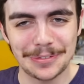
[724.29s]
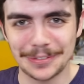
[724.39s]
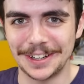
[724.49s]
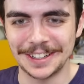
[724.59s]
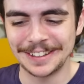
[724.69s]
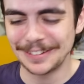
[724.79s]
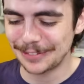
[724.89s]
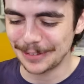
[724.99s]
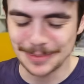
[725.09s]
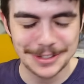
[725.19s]
fun
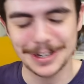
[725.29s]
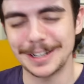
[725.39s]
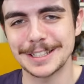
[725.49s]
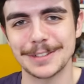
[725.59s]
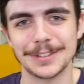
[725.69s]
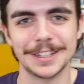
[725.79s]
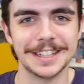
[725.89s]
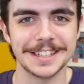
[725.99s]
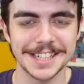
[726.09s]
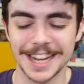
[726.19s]
from start to
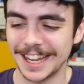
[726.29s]
finish,